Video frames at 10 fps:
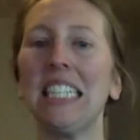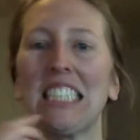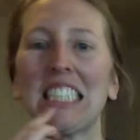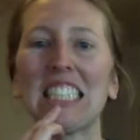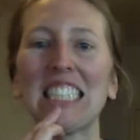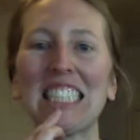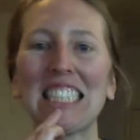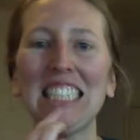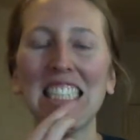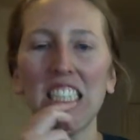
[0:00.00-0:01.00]
So go like
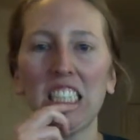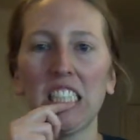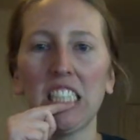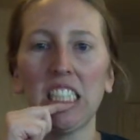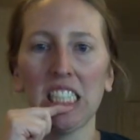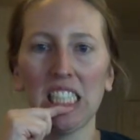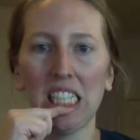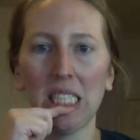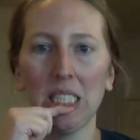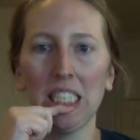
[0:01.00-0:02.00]
this. You can use a
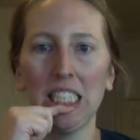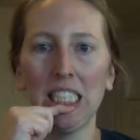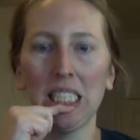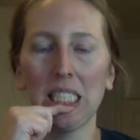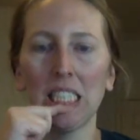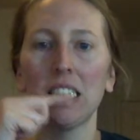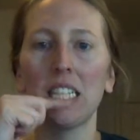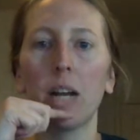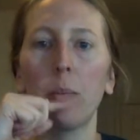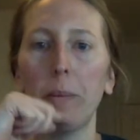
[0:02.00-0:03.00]
tongue blade to
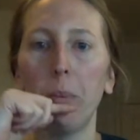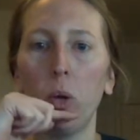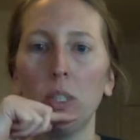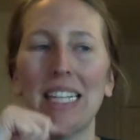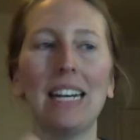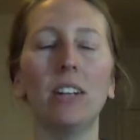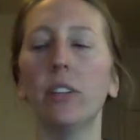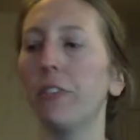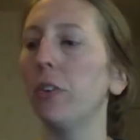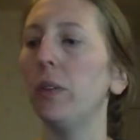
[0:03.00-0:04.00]
pull down
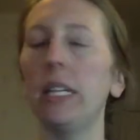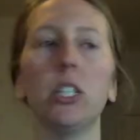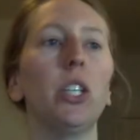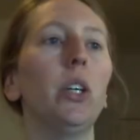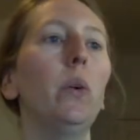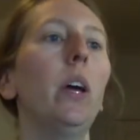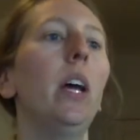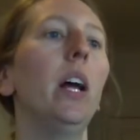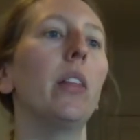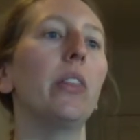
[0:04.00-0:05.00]
if you need to.
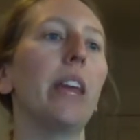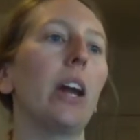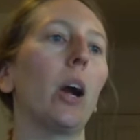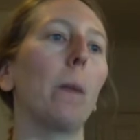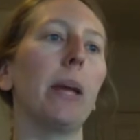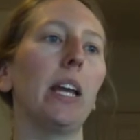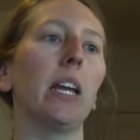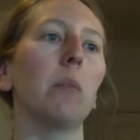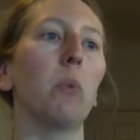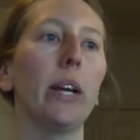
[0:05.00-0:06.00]
They are pink
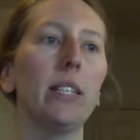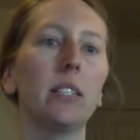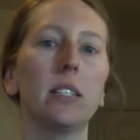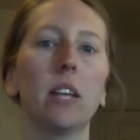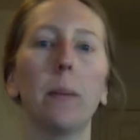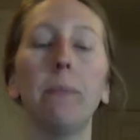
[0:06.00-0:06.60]
and moist.